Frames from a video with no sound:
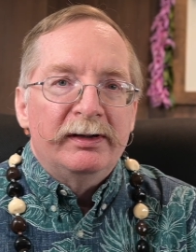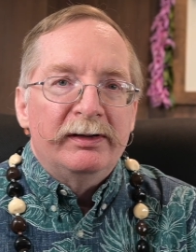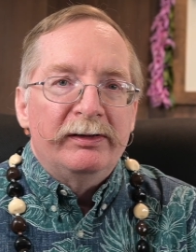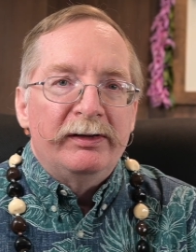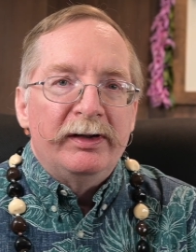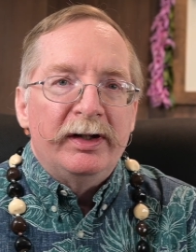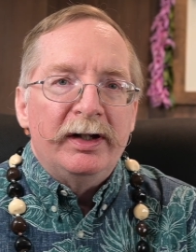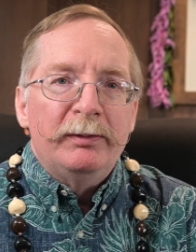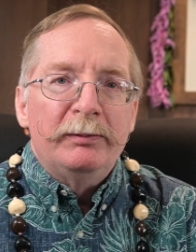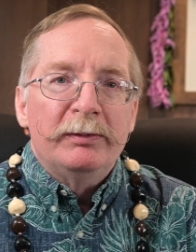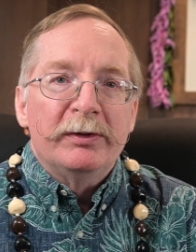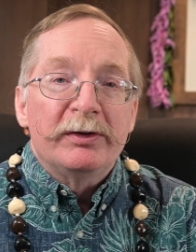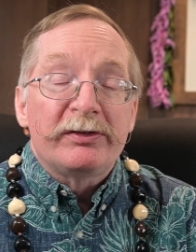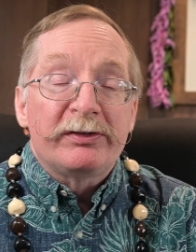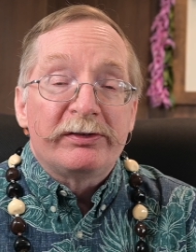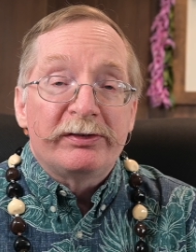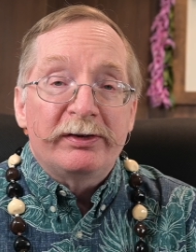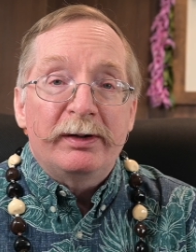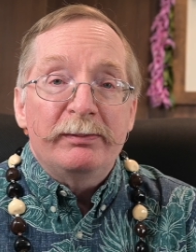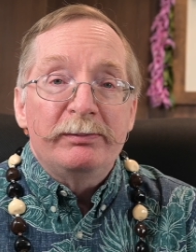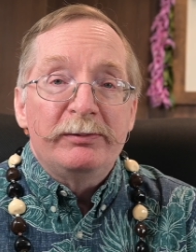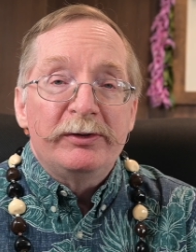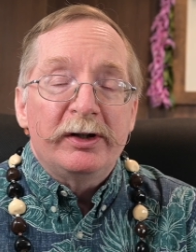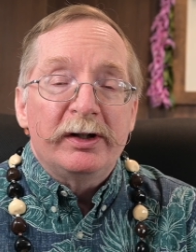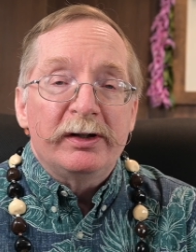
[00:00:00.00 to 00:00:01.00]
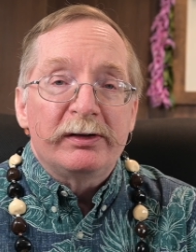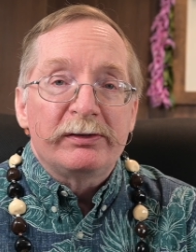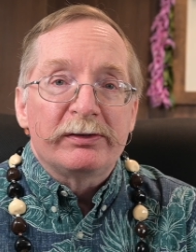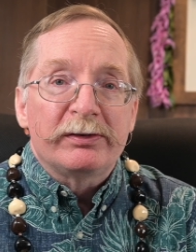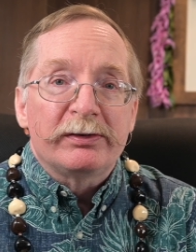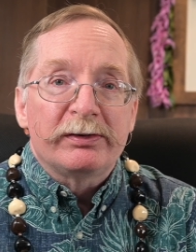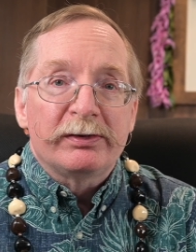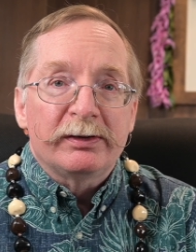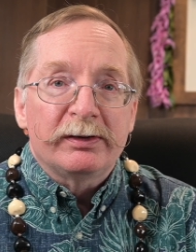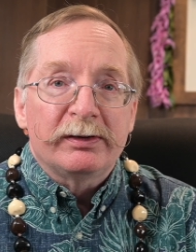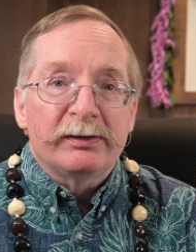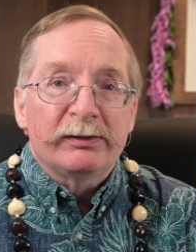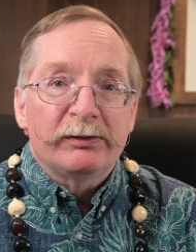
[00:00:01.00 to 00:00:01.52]
They were
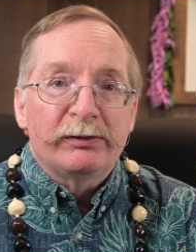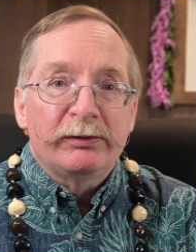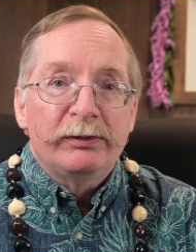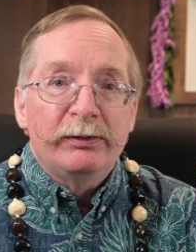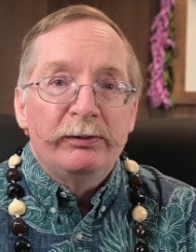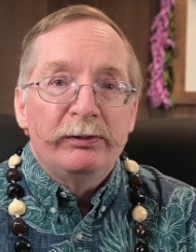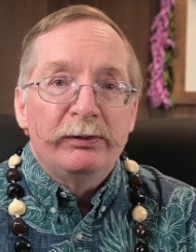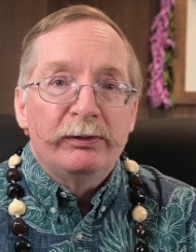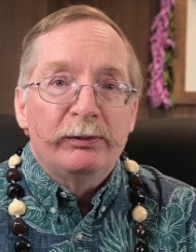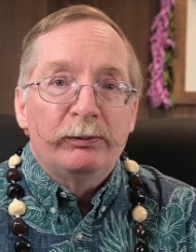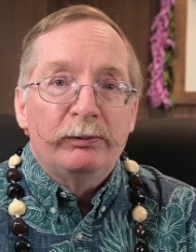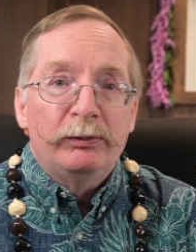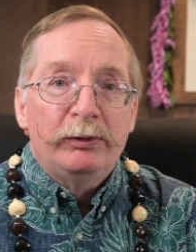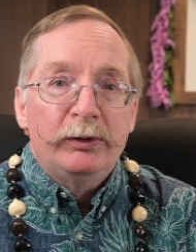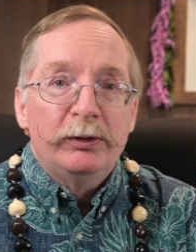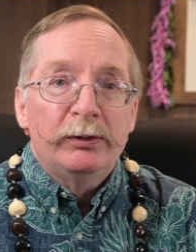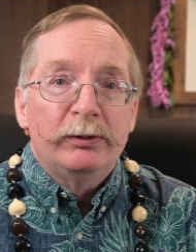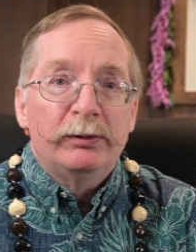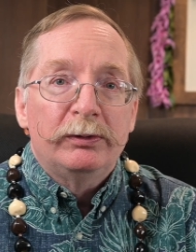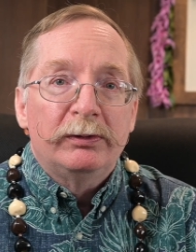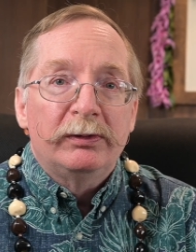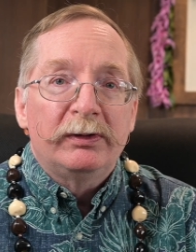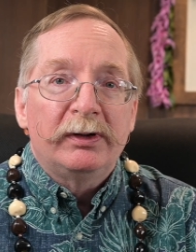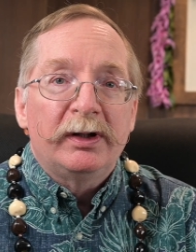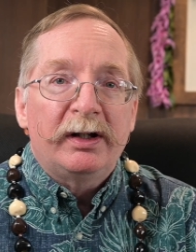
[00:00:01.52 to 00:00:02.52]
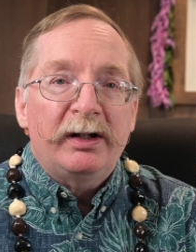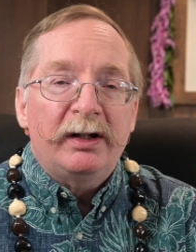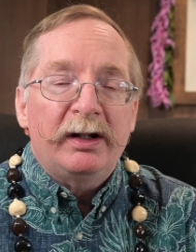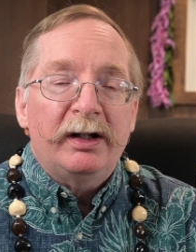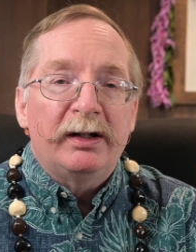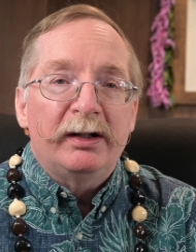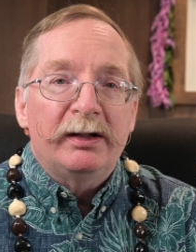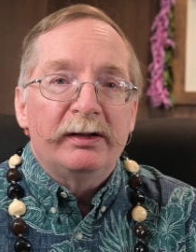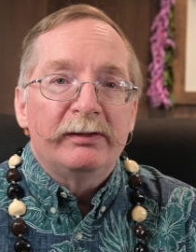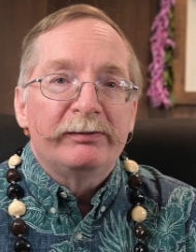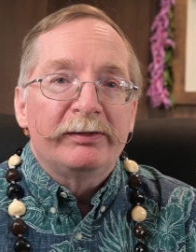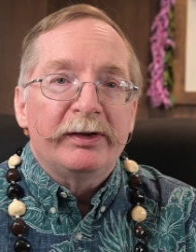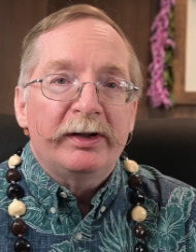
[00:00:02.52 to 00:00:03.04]
subject to the rule
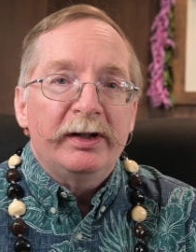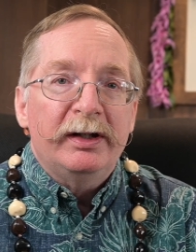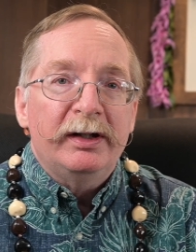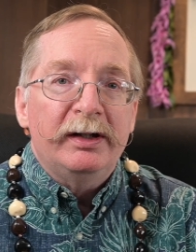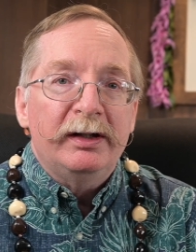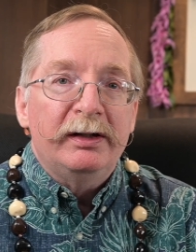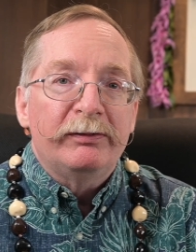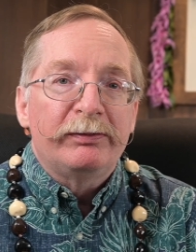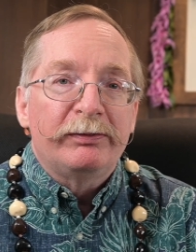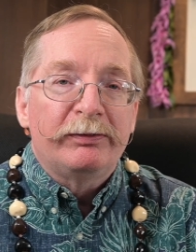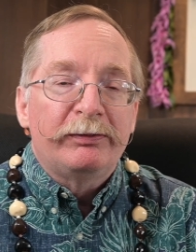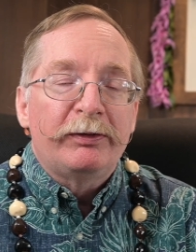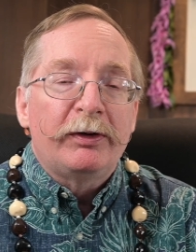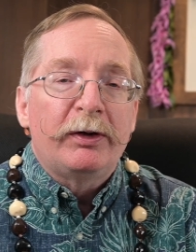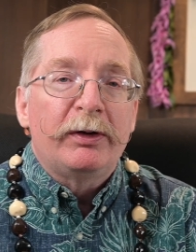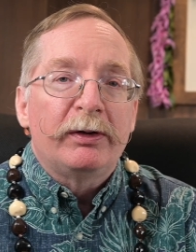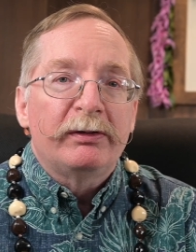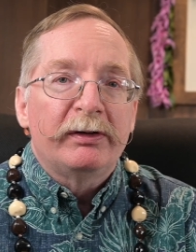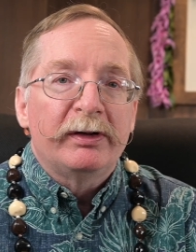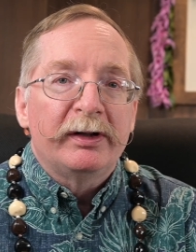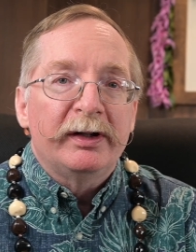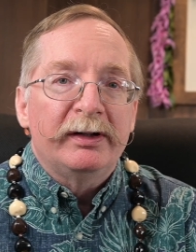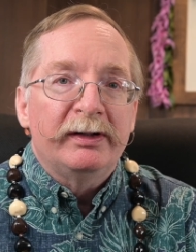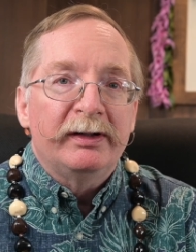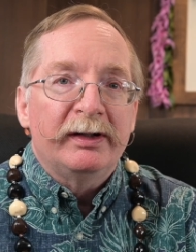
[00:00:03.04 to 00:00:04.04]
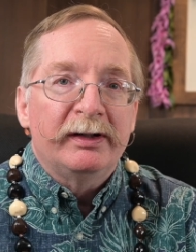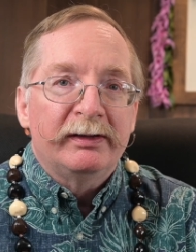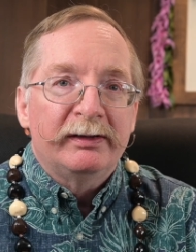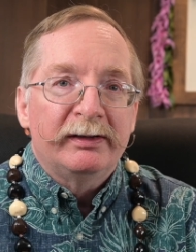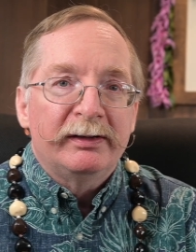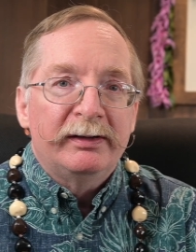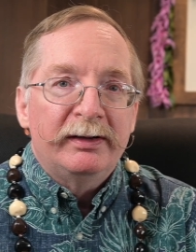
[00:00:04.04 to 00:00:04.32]
of a foreign